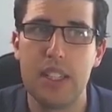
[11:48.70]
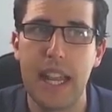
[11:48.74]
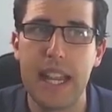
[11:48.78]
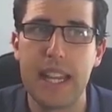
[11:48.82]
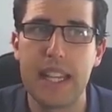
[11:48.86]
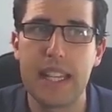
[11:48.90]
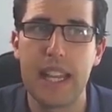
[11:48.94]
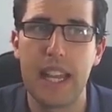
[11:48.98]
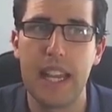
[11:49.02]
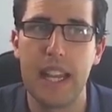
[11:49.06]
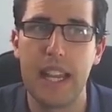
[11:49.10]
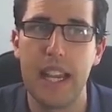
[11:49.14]

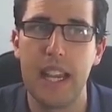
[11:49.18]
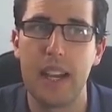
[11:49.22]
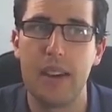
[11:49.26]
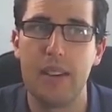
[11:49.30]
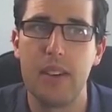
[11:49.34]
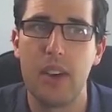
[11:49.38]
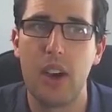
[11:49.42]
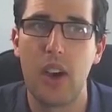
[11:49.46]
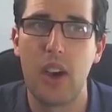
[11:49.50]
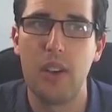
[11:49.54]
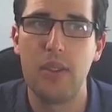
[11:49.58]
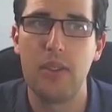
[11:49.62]
Take that
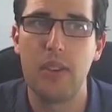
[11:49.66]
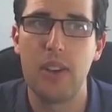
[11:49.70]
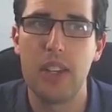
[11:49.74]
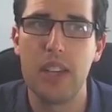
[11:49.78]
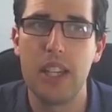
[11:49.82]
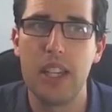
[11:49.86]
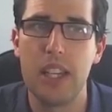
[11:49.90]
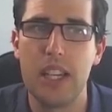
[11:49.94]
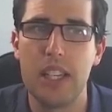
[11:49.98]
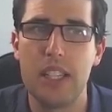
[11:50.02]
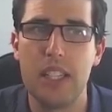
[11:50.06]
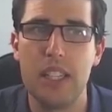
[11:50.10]
out. I
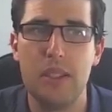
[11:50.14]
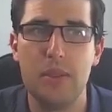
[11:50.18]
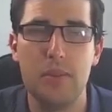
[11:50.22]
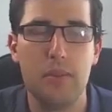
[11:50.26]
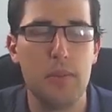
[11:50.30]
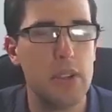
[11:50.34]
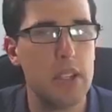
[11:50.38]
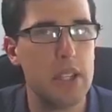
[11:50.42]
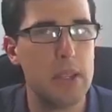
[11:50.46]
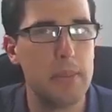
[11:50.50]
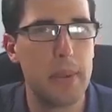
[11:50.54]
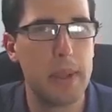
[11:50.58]
find that it
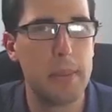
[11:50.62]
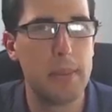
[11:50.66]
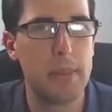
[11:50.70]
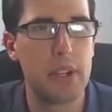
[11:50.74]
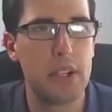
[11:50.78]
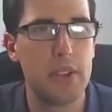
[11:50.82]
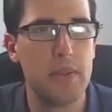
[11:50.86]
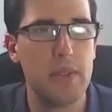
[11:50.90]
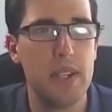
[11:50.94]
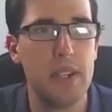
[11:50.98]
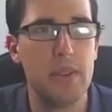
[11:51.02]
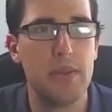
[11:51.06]
didn't really make
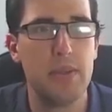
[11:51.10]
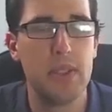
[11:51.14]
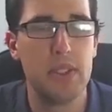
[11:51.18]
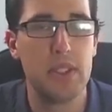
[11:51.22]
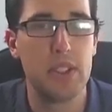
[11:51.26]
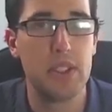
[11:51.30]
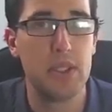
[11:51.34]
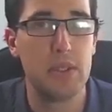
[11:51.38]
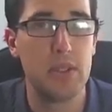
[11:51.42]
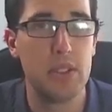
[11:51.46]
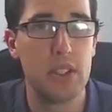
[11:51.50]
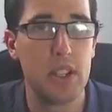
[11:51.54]
much of a
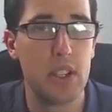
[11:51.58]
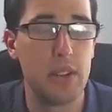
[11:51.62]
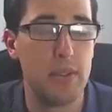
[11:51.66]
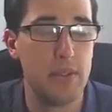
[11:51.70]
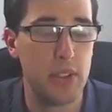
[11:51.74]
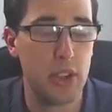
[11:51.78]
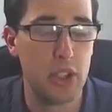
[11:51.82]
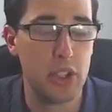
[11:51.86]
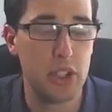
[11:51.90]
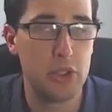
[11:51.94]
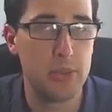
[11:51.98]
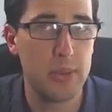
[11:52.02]
difference to
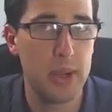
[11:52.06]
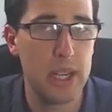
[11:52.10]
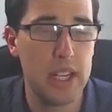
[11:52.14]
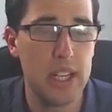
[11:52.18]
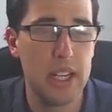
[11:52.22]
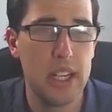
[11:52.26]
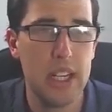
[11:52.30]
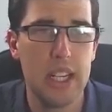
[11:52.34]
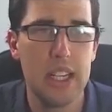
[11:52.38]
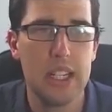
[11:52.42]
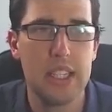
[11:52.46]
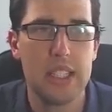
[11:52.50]
conversion rate.